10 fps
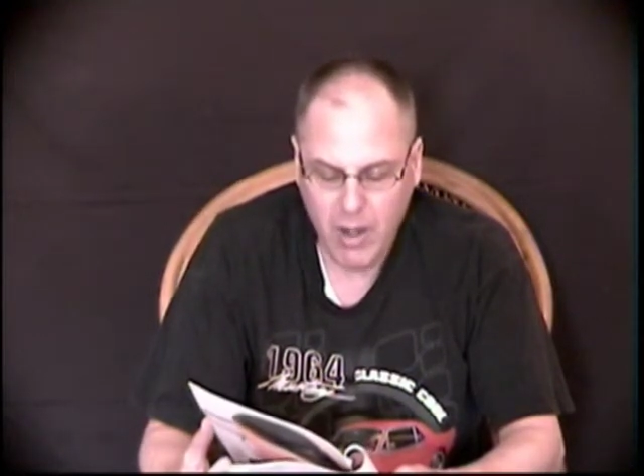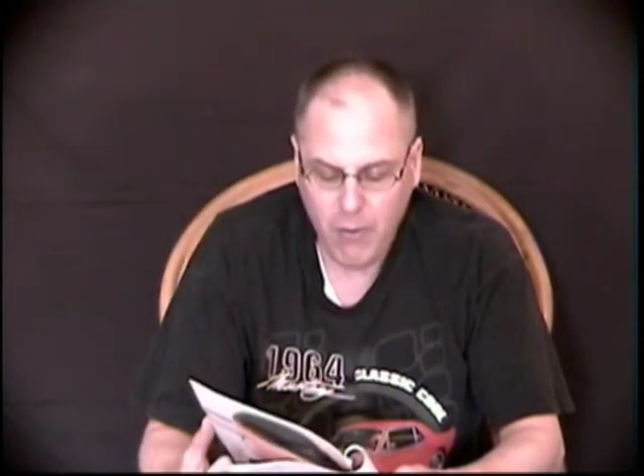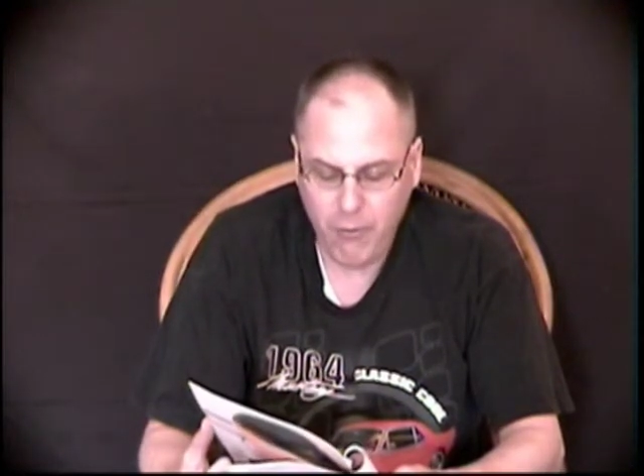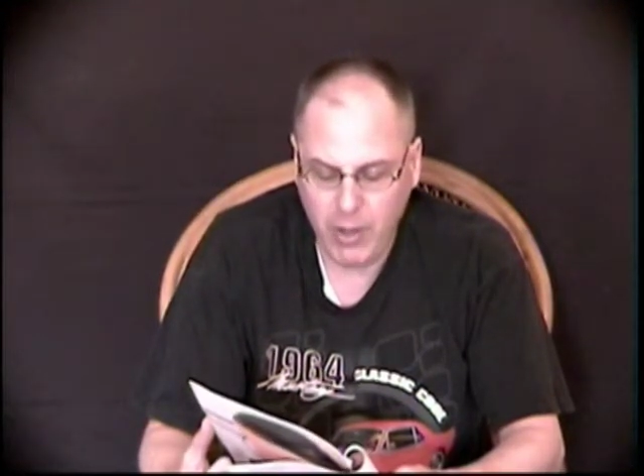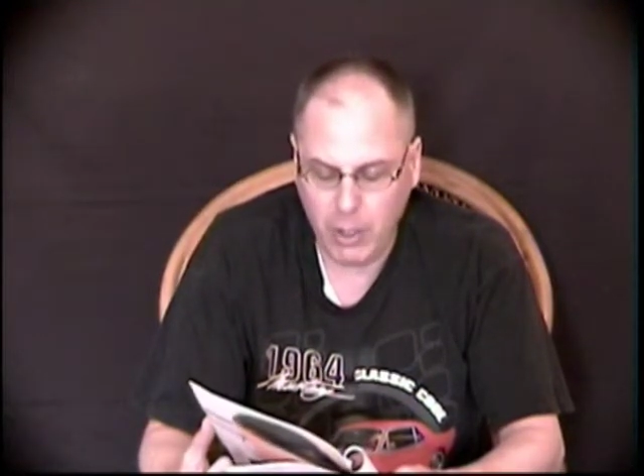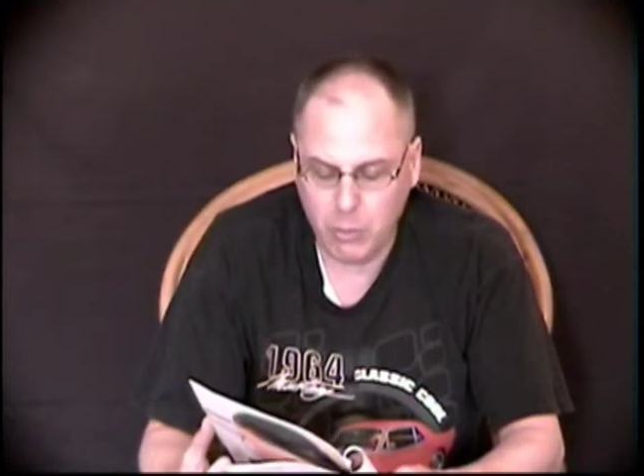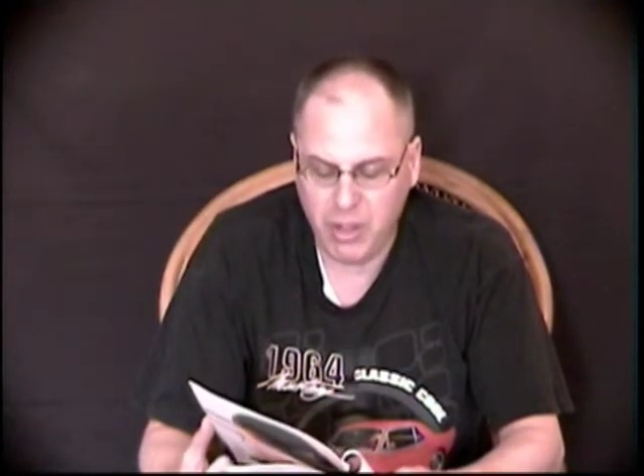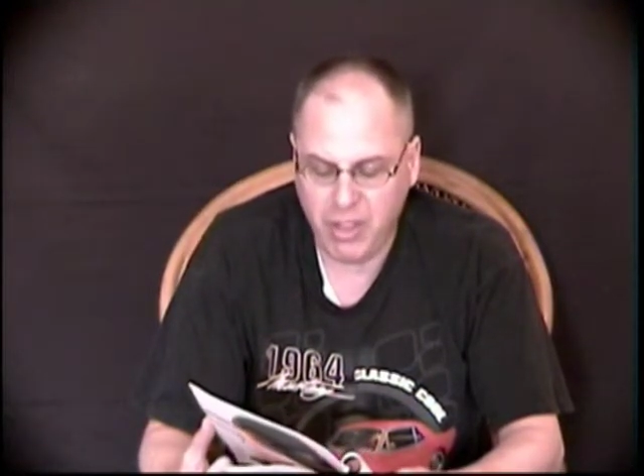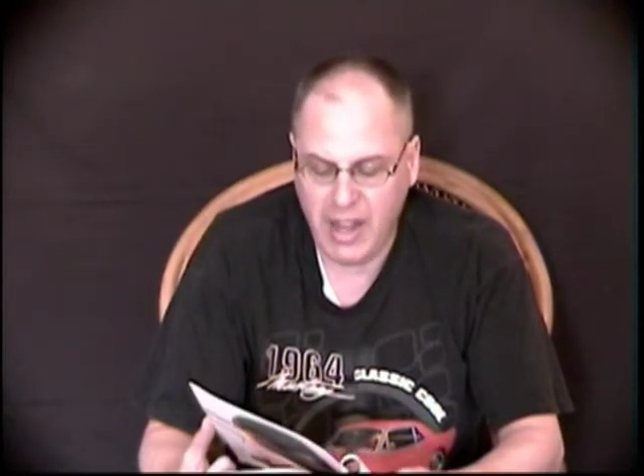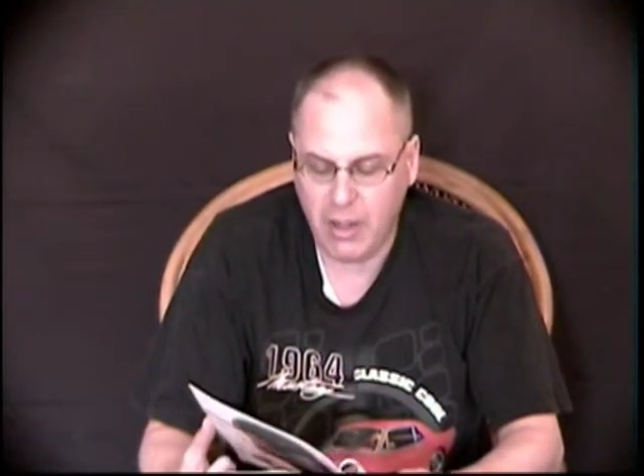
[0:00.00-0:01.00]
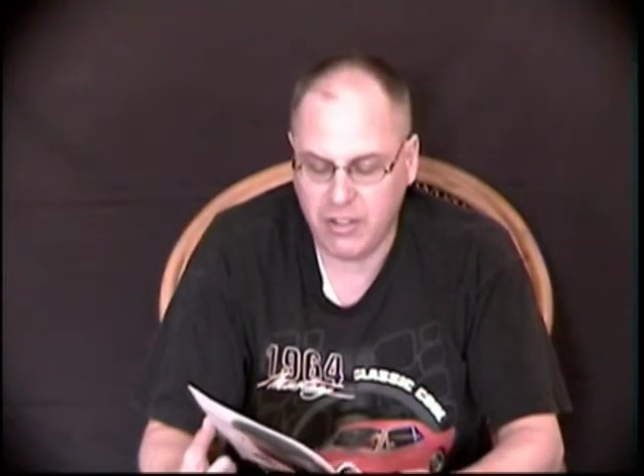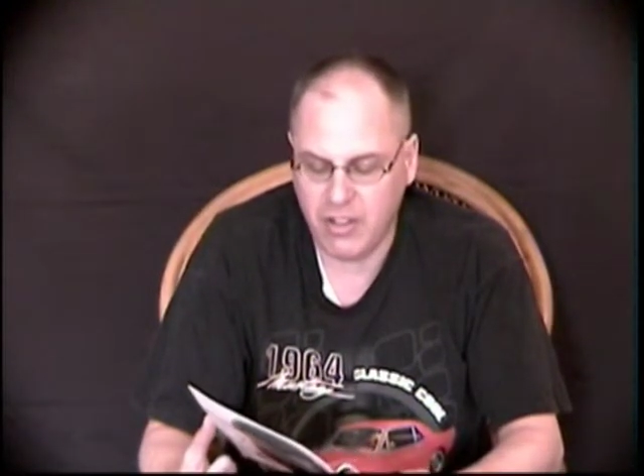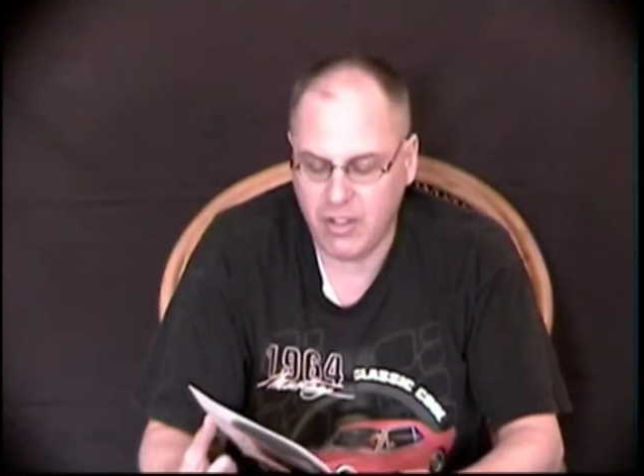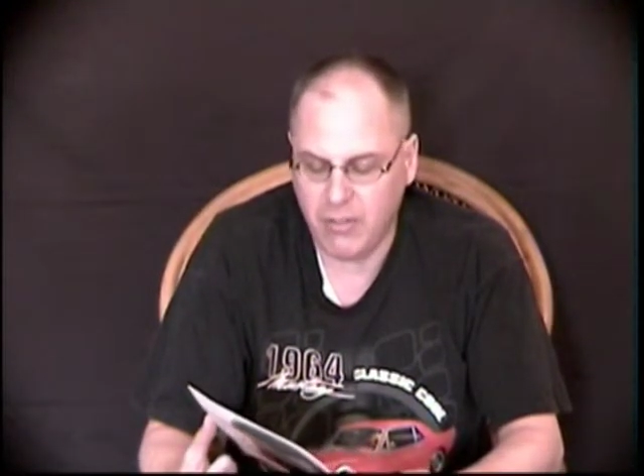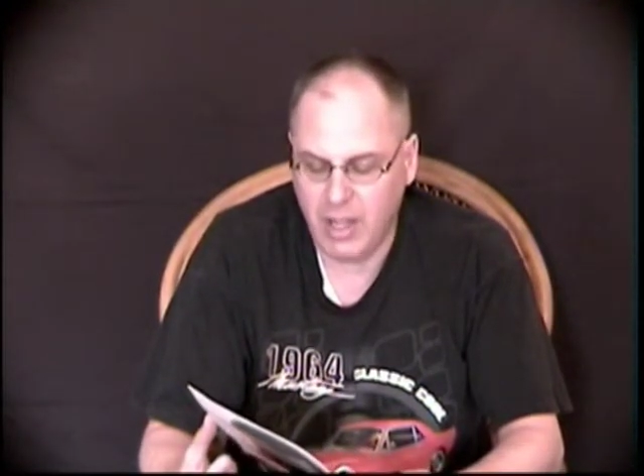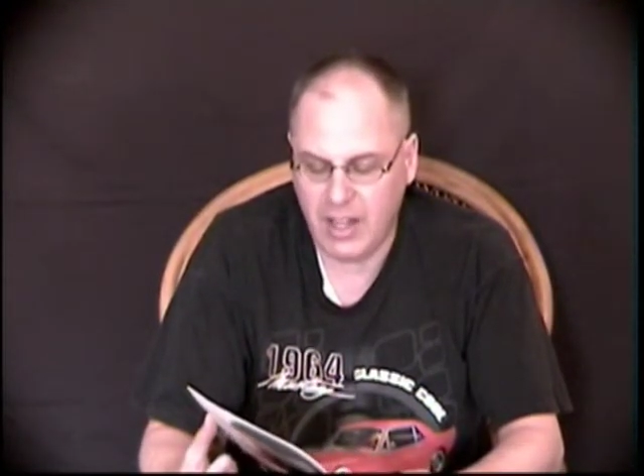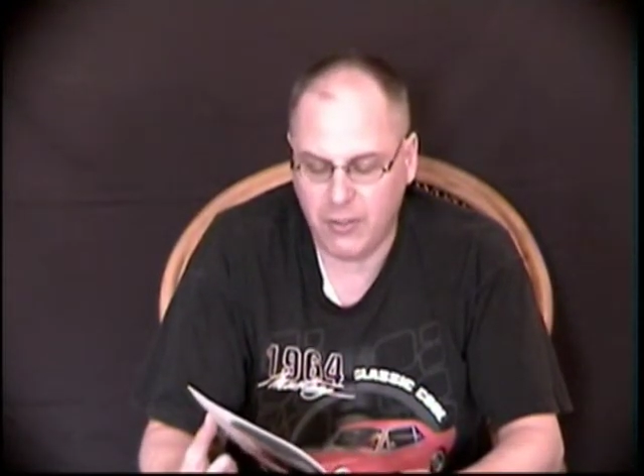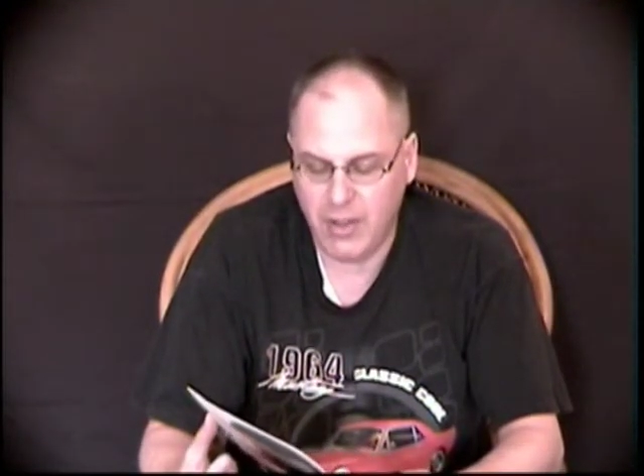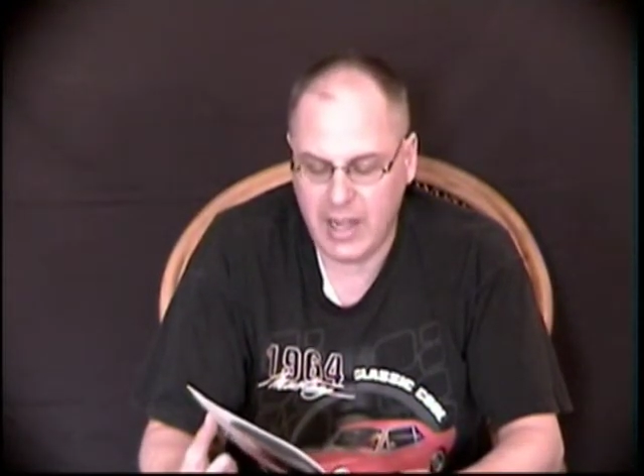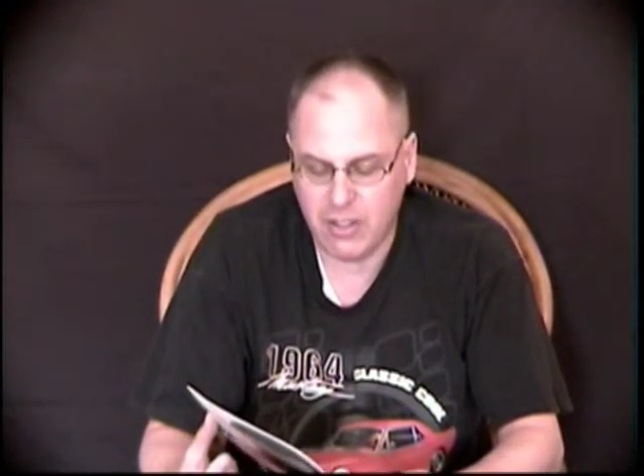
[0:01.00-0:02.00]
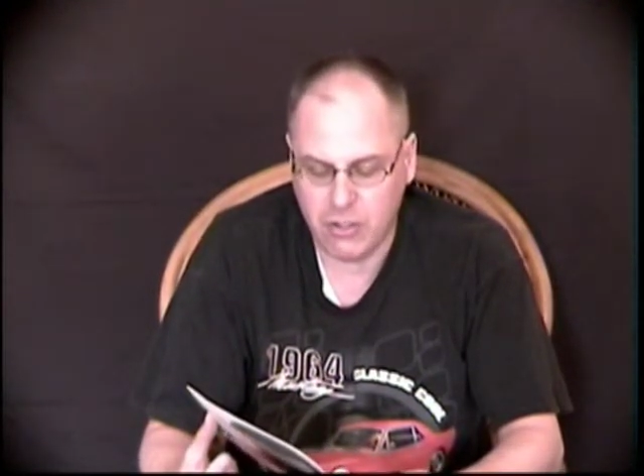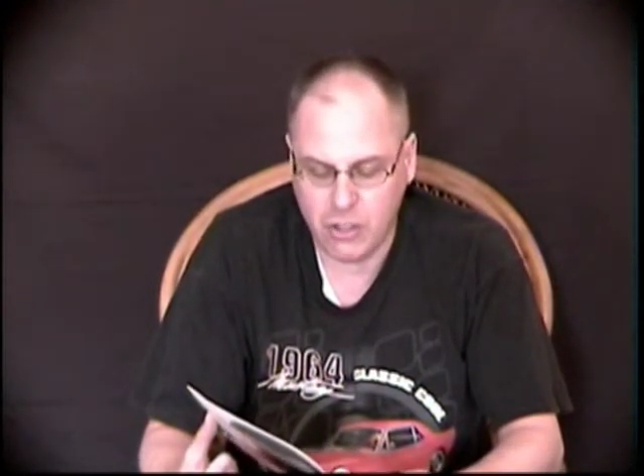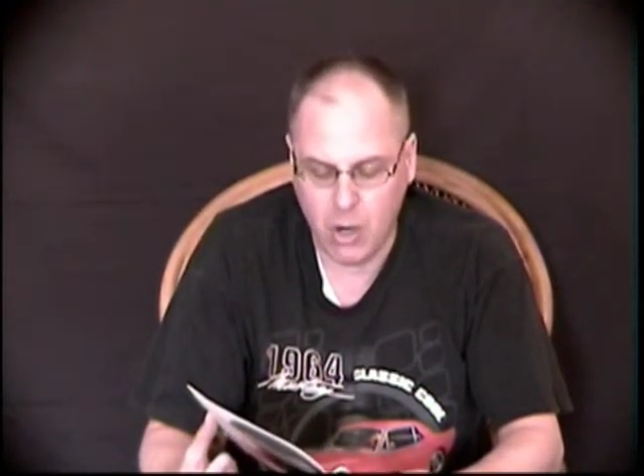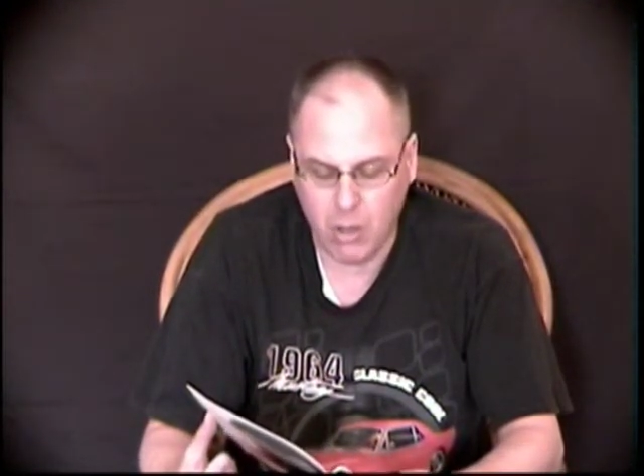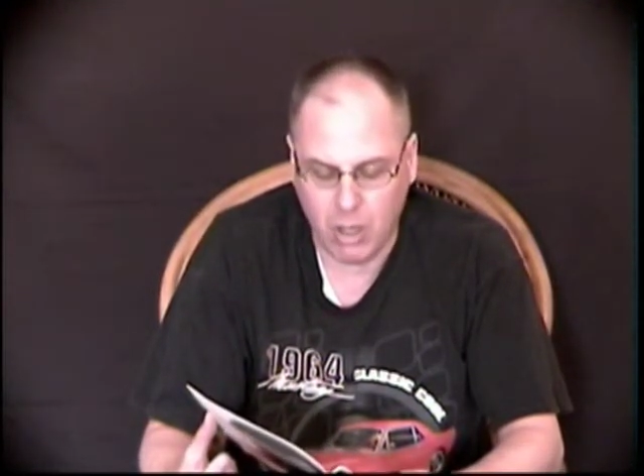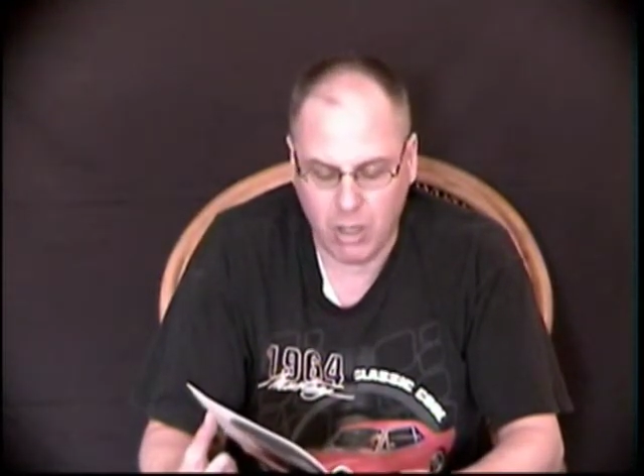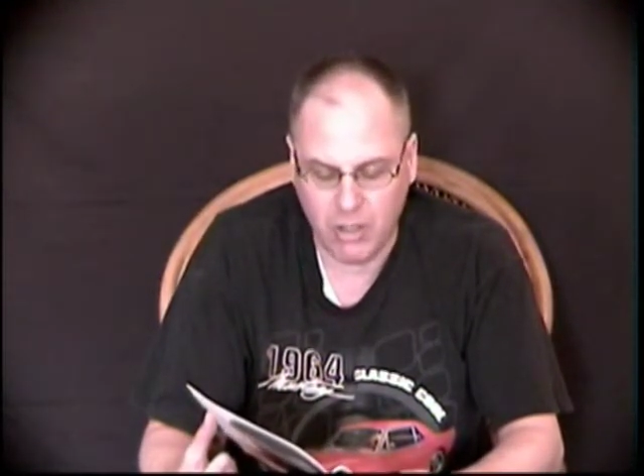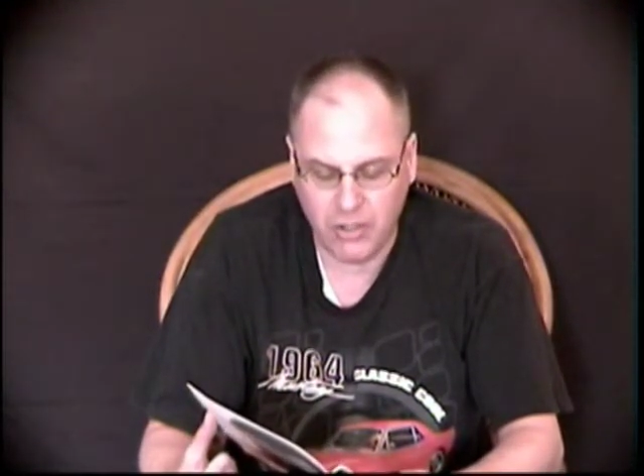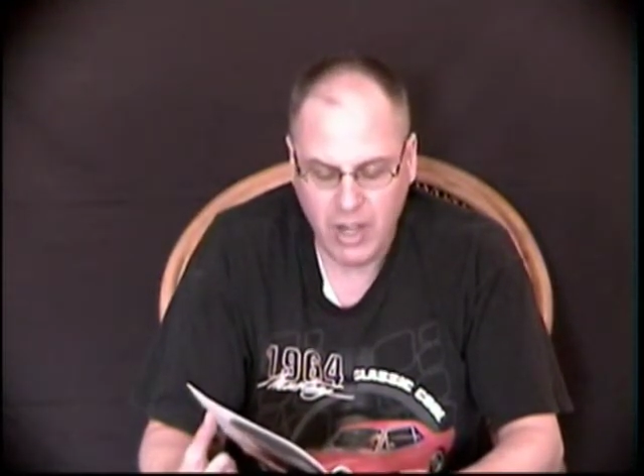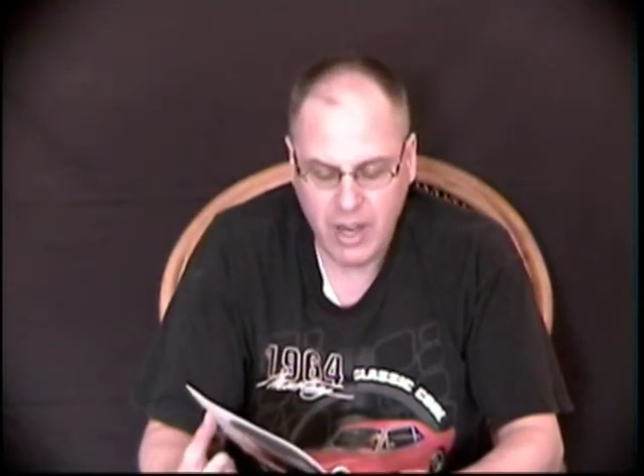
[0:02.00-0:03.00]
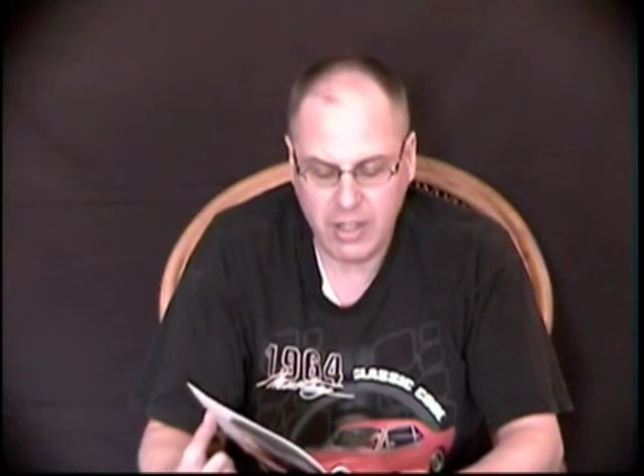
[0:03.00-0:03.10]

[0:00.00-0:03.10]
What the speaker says: filled with thousands of Las Vegas showgirls,